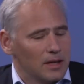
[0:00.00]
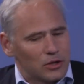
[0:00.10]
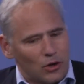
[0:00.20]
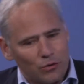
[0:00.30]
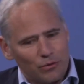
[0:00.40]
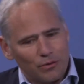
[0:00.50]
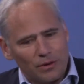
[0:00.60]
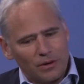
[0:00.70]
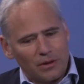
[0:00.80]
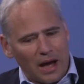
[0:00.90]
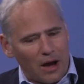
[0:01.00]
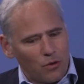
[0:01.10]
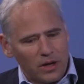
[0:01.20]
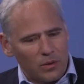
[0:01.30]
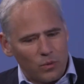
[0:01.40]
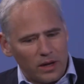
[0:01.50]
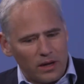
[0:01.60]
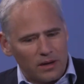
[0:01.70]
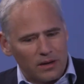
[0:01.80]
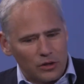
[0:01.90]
So how can we